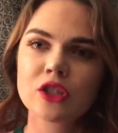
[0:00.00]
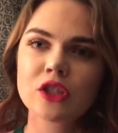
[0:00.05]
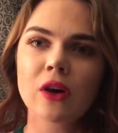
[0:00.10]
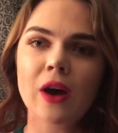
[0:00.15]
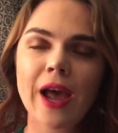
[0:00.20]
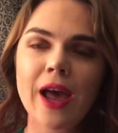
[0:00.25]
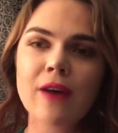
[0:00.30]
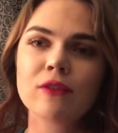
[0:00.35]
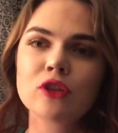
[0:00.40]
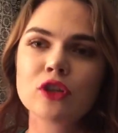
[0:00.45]
so
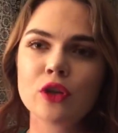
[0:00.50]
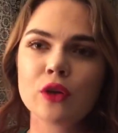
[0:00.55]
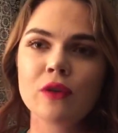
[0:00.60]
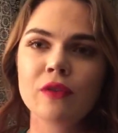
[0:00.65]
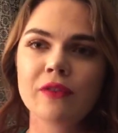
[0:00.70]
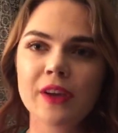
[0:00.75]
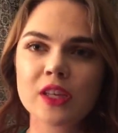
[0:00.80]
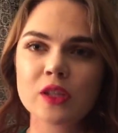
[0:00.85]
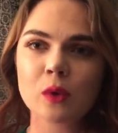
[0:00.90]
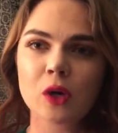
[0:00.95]
I have two
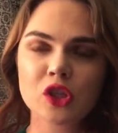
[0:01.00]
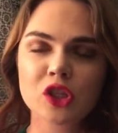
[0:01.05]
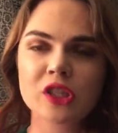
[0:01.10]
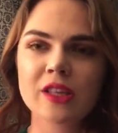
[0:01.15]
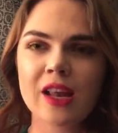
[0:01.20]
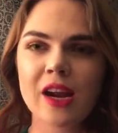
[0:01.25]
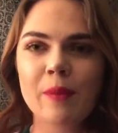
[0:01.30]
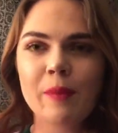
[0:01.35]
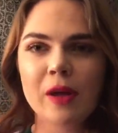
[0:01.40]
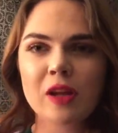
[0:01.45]
face washes
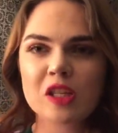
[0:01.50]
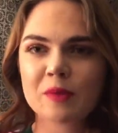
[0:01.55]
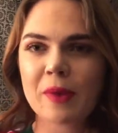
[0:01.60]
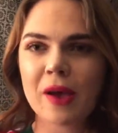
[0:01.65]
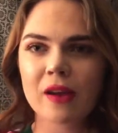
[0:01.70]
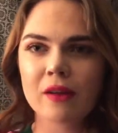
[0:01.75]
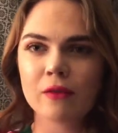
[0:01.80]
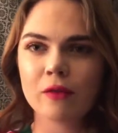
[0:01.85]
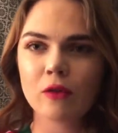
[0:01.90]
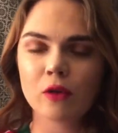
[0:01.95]
that I bounce
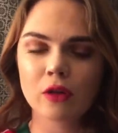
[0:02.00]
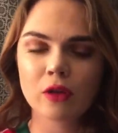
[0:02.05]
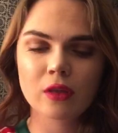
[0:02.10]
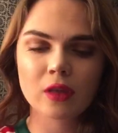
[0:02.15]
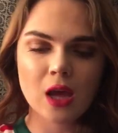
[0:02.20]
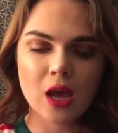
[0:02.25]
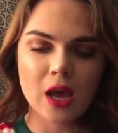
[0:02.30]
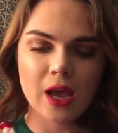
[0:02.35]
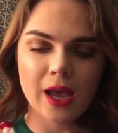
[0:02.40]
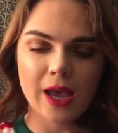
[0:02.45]
back and forth,
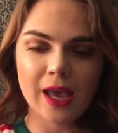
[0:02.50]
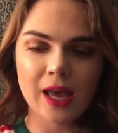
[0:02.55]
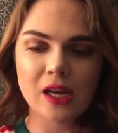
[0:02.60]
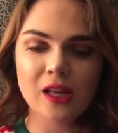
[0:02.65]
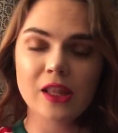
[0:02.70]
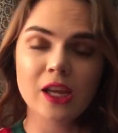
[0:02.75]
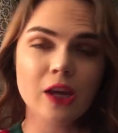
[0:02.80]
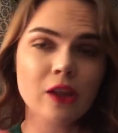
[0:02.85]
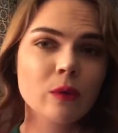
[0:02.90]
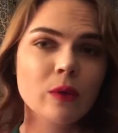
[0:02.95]

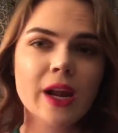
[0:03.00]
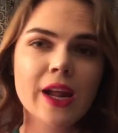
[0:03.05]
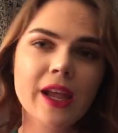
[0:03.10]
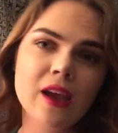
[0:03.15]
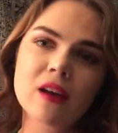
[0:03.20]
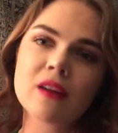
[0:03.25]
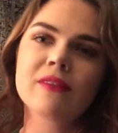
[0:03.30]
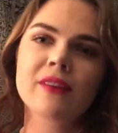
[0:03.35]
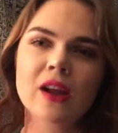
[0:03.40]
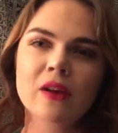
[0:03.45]
and the other one I
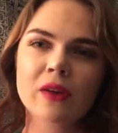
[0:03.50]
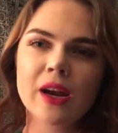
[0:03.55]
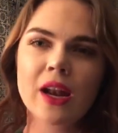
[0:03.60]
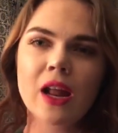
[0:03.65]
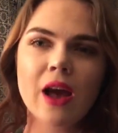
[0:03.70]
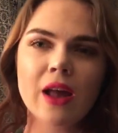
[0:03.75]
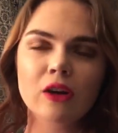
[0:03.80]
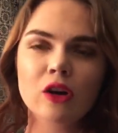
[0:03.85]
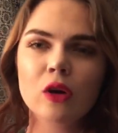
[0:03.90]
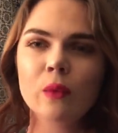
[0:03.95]
can't find right
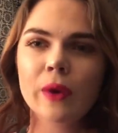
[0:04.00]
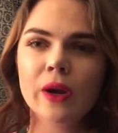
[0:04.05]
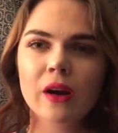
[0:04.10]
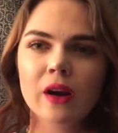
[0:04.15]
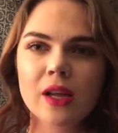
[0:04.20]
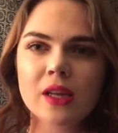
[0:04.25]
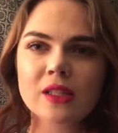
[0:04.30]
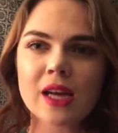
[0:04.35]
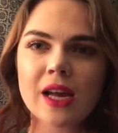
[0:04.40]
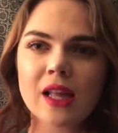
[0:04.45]
now. I don't know where
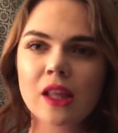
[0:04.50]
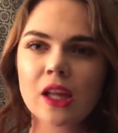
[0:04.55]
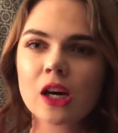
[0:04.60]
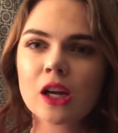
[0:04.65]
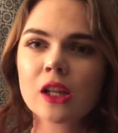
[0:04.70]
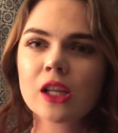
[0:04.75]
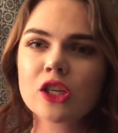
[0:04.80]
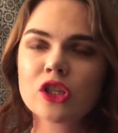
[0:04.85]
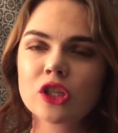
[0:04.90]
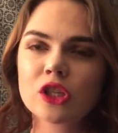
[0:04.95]
it is. I
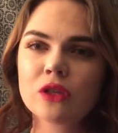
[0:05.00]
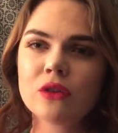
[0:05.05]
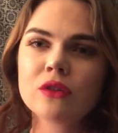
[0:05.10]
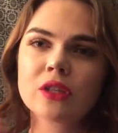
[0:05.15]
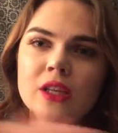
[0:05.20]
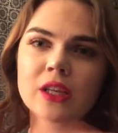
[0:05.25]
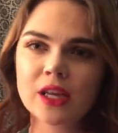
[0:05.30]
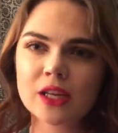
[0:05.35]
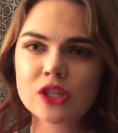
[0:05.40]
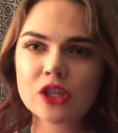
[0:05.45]
literally just used
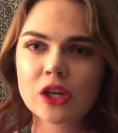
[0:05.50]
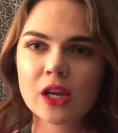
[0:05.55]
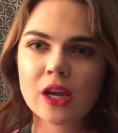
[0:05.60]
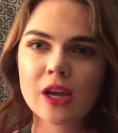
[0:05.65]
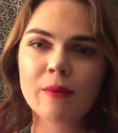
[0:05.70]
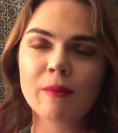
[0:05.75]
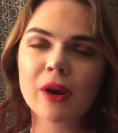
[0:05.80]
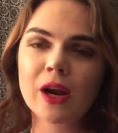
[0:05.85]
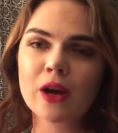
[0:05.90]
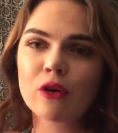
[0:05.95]
it
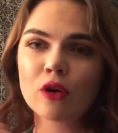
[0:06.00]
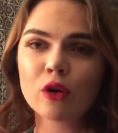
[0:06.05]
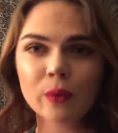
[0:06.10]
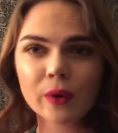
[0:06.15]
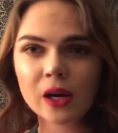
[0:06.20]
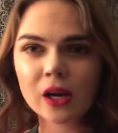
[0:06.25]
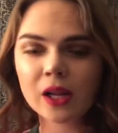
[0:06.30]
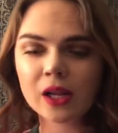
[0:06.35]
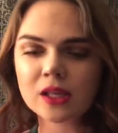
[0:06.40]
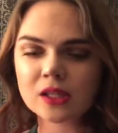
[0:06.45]
yesterday, but I don't know
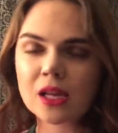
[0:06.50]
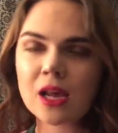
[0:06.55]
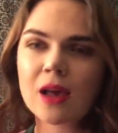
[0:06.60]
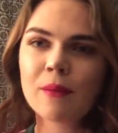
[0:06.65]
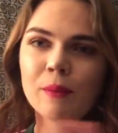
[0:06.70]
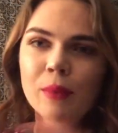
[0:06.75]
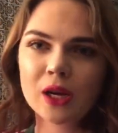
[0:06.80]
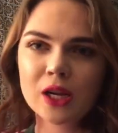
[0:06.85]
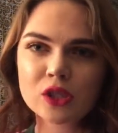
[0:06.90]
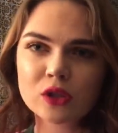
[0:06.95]
where it is.
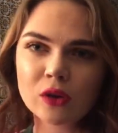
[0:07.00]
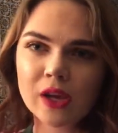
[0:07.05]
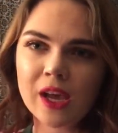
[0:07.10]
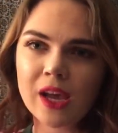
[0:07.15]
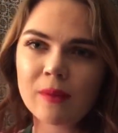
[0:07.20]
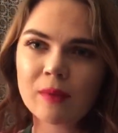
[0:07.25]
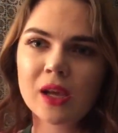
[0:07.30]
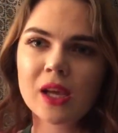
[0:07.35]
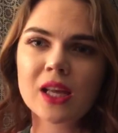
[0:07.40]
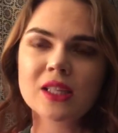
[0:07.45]
But it's
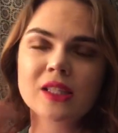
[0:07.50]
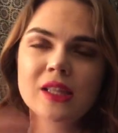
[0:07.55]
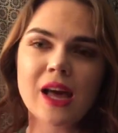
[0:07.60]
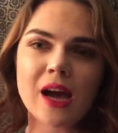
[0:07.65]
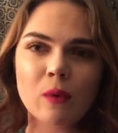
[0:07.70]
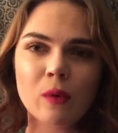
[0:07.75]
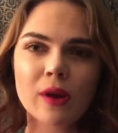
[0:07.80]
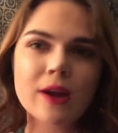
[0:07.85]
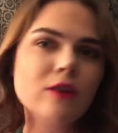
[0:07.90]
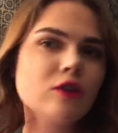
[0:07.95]
okay, because
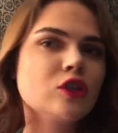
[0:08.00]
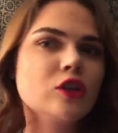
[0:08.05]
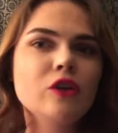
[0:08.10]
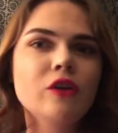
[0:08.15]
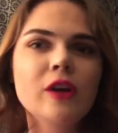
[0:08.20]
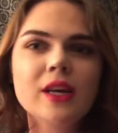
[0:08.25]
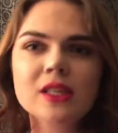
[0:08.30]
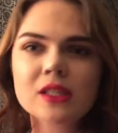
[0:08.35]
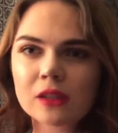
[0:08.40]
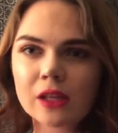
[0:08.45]
that one I'll show you
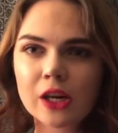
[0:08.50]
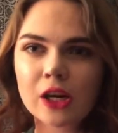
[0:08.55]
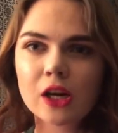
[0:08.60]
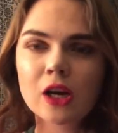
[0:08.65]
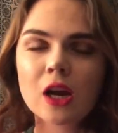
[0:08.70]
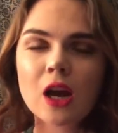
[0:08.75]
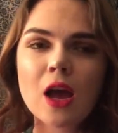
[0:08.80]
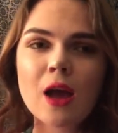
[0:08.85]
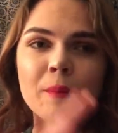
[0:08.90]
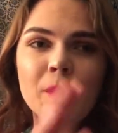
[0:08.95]
guys later.
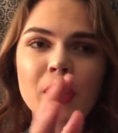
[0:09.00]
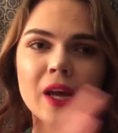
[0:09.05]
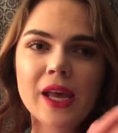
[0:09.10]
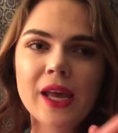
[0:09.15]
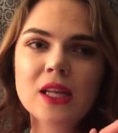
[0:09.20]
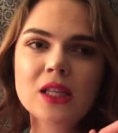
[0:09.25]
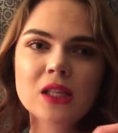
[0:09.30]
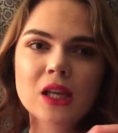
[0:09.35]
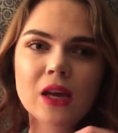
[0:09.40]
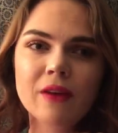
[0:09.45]
But
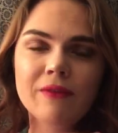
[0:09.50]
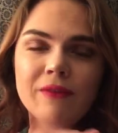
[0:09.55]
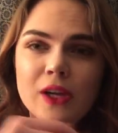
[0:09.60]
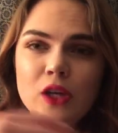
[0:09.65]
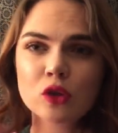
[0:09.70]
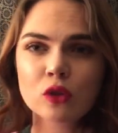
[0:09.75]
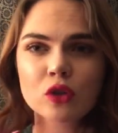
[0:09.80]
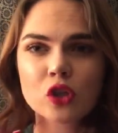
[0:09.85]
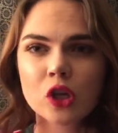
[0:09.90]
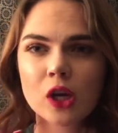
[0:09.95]
it's a
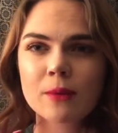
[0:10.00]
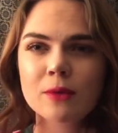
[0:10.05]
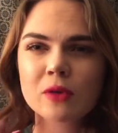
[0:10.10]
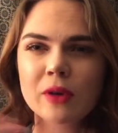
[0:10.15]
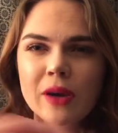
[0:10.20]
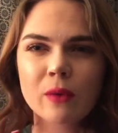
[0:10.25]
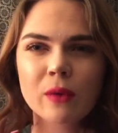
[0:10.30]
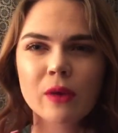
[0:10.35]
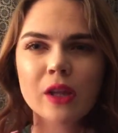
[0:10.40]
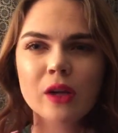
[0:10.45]
facial scrub, so
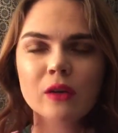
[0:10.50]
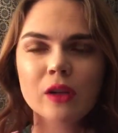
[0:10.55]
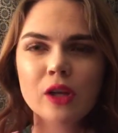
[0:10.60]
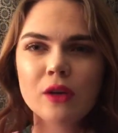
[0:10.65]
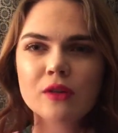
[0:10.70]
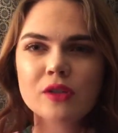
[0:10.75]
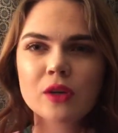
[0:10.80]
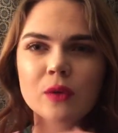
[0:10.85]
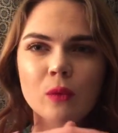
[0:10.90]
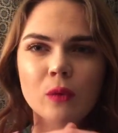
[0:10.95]
I really only
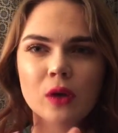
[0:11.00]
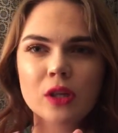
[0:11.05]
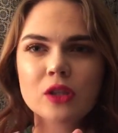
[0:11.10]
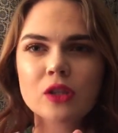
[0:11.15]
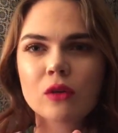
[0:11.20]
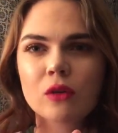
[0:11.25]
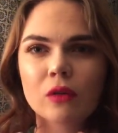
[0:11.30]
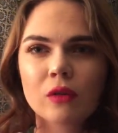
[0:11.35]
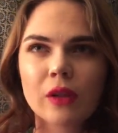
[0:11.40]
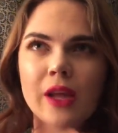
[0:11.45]
use it once,
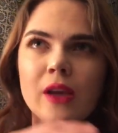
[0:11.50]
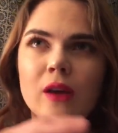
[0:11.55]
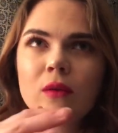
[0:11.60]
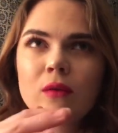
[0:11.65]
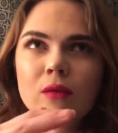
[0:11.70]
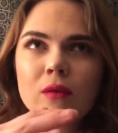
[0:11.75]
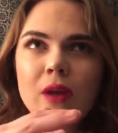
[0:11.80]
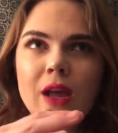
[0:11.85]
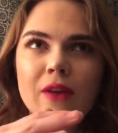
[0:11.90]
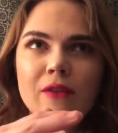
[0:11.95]
like
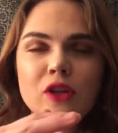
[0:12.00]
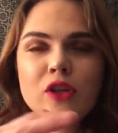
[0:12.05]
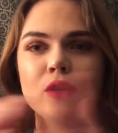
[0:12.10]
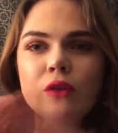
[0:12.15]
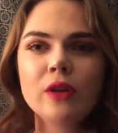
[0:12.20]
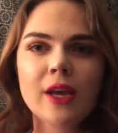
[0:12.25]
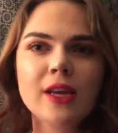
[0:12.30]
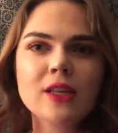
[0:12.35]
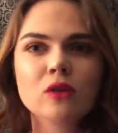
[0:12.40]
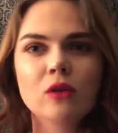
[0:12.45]
every 2
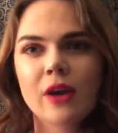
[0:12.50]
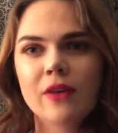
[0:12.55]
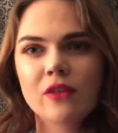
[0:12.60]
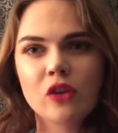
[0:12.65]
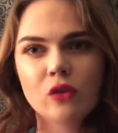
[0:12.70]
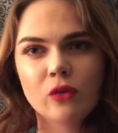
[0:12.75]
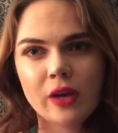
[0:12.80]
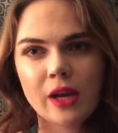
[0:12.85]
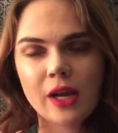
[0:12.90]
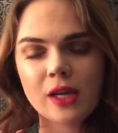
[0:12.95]
days or every
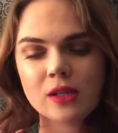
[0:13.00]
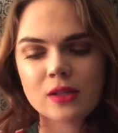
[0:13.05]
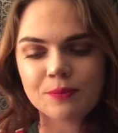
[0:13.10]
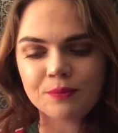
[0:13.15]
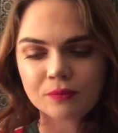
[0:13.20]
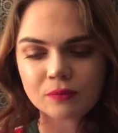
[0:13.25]
3 days.